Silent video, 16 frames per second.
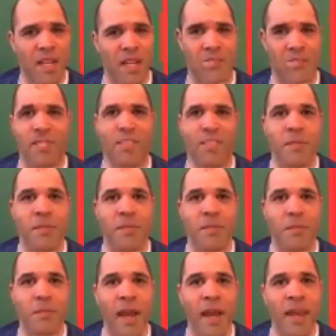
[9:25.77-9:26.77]
should I
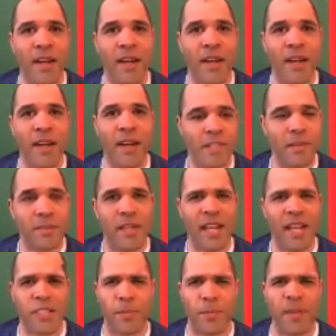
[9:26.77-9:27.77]
should buy it on Steam
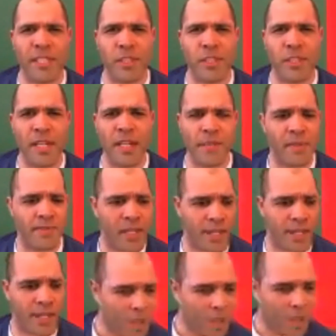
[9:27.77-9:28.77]
today. It's pretty cheap,
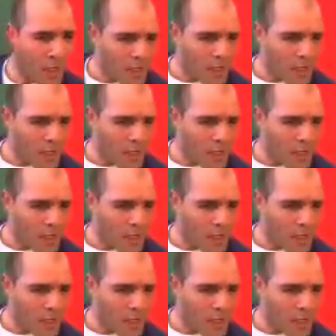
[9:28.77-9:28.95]
isn't it?